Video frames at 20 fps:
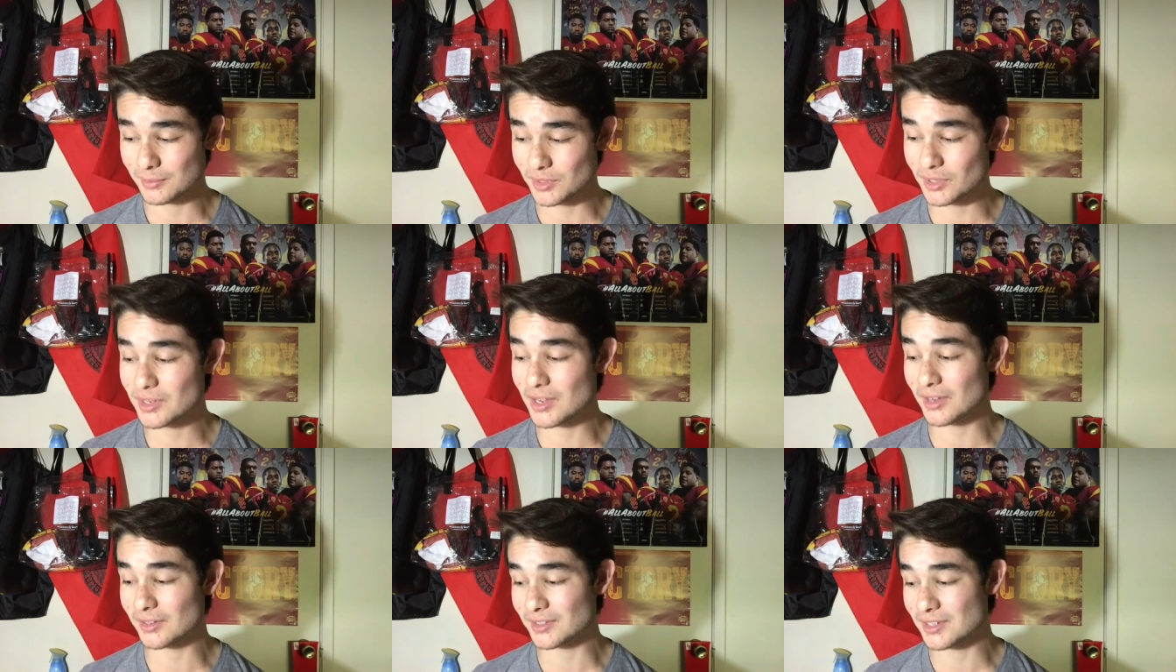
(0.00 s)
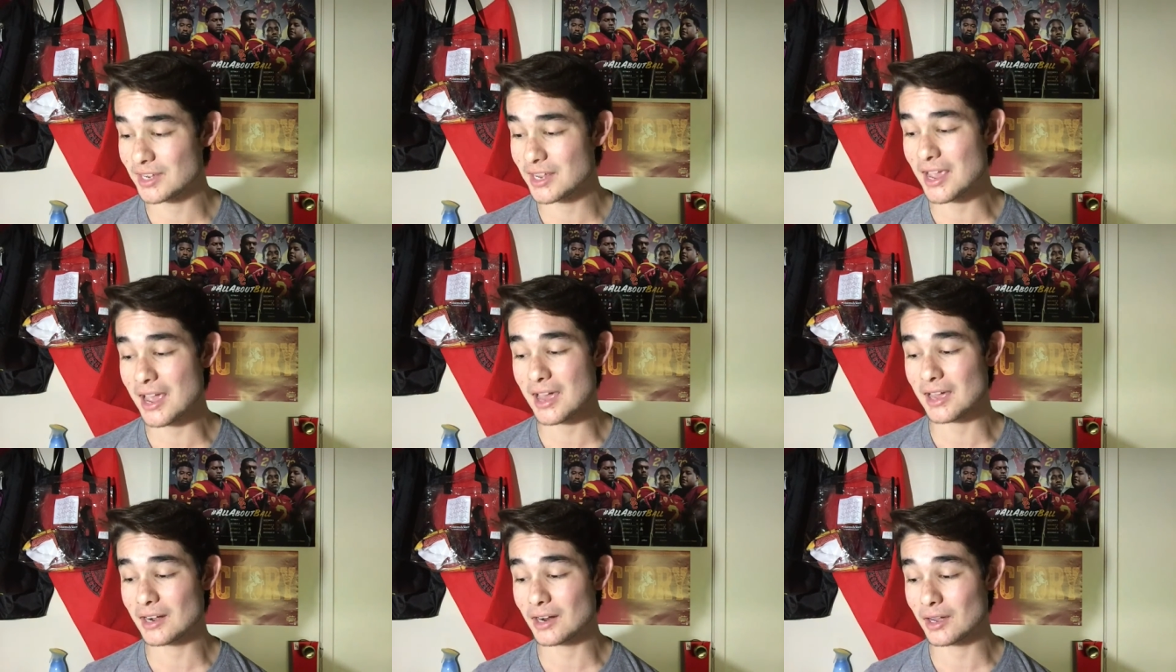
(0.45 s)
So yes, he
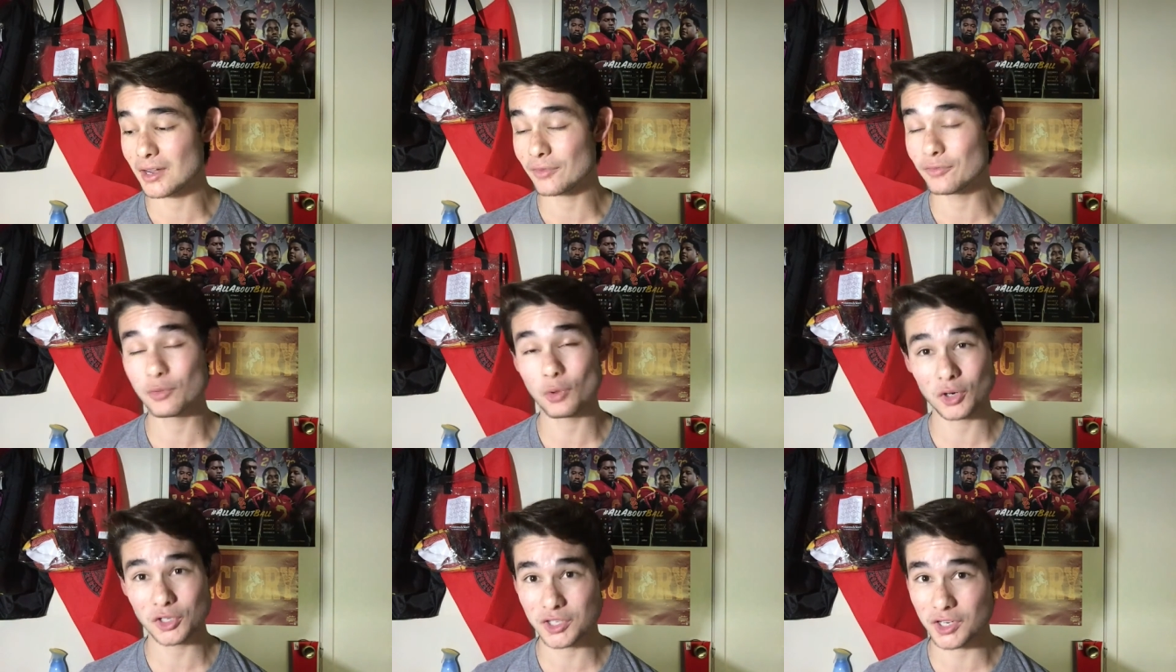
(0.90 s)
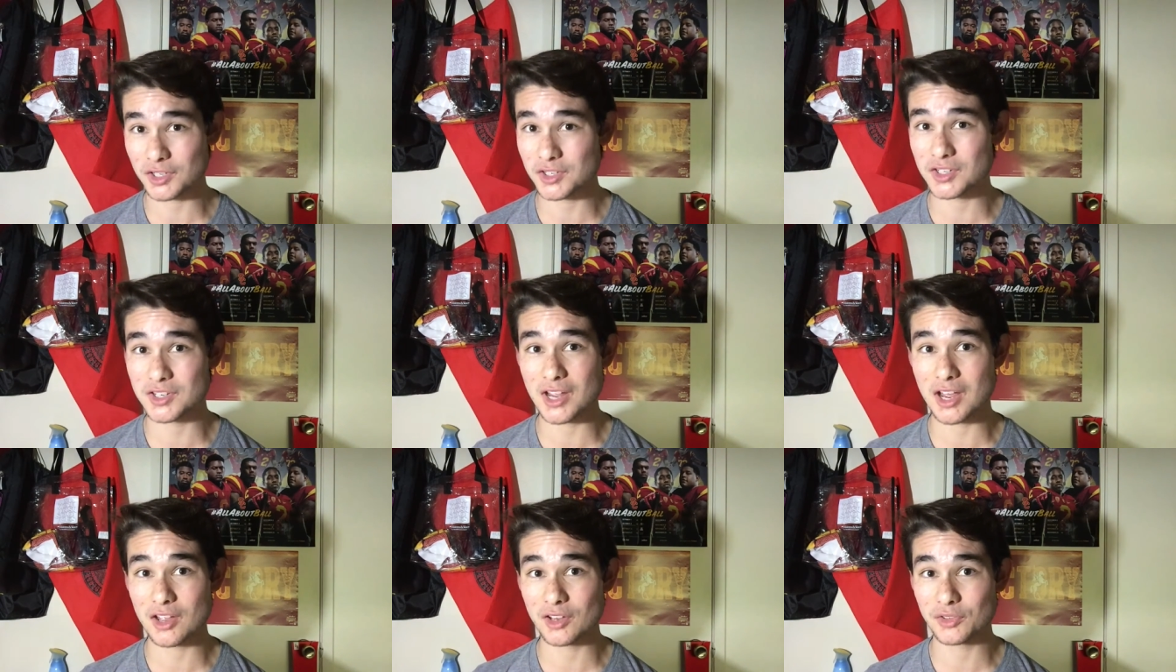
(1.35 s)
had uh, four
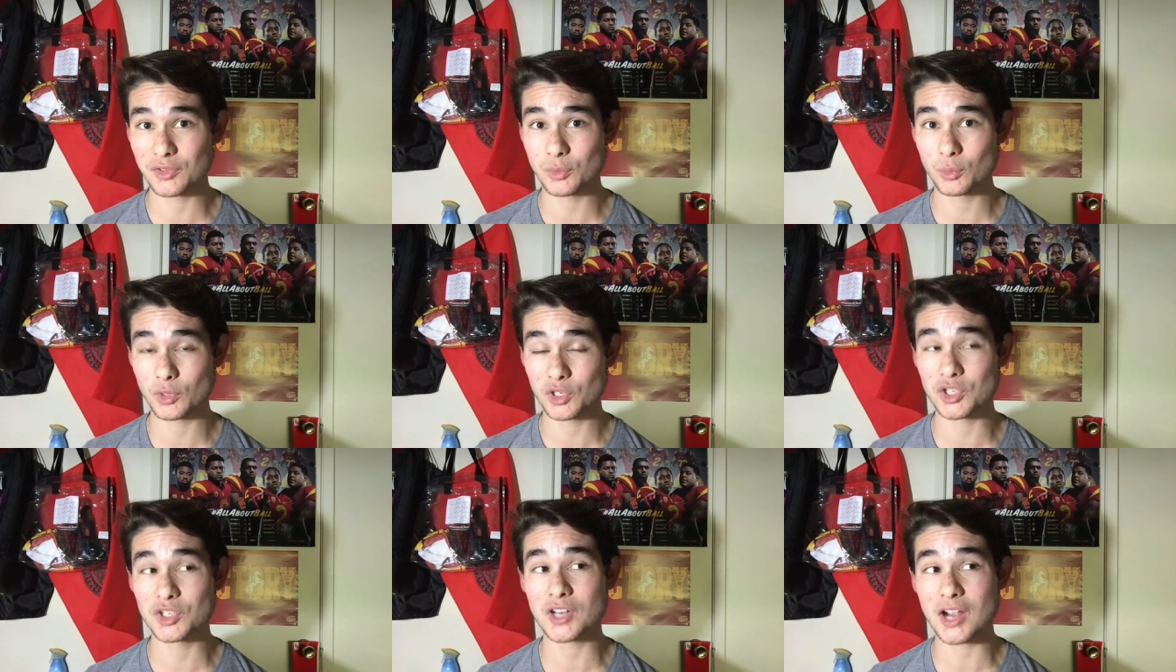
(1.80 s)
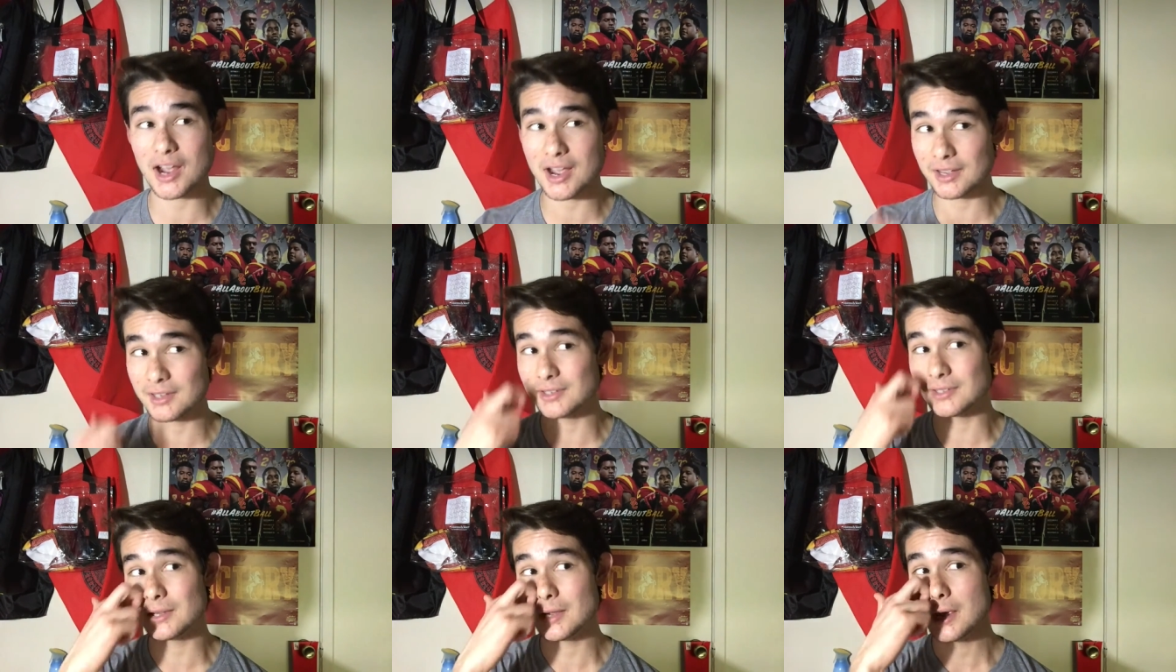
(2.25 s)
touchdowns, which
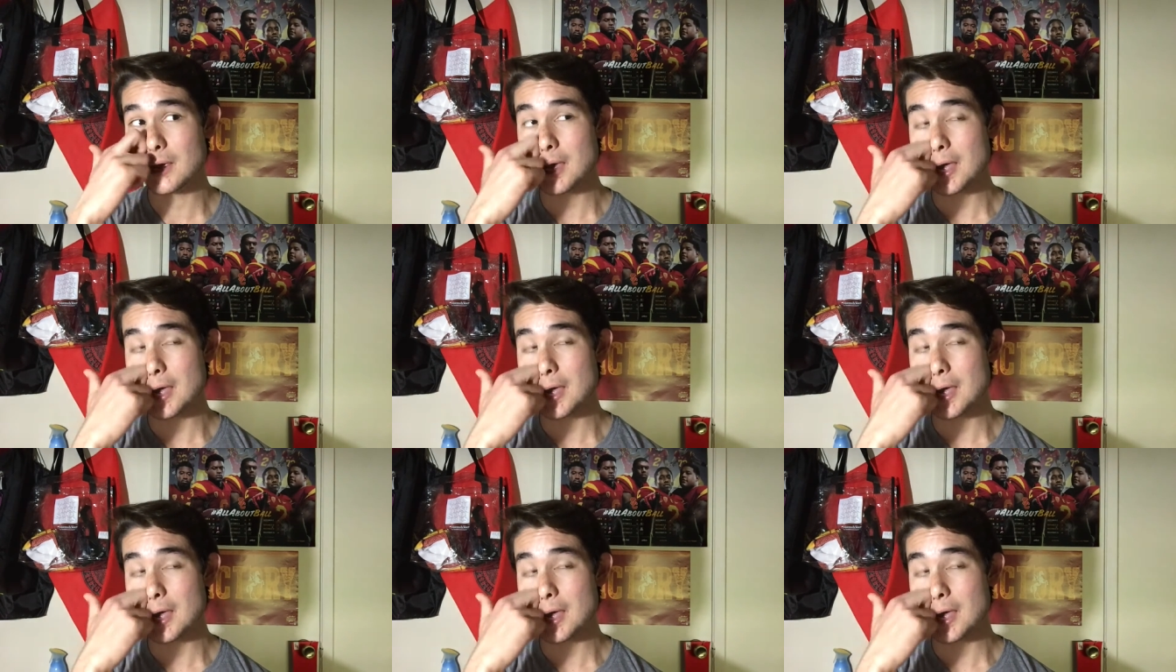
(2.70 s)
ties